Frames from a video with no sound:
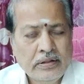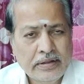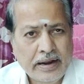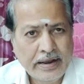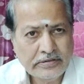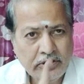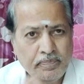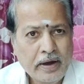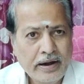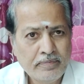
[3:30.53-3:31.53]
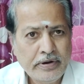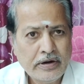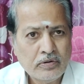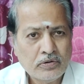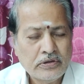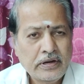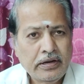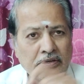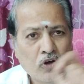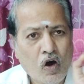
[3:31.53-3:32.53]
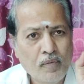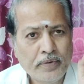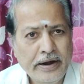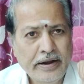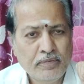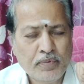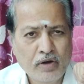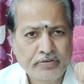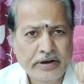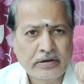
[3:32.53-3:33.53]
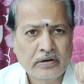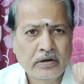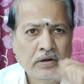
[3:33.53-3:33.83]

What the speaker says: The next parameter to see is operating profit.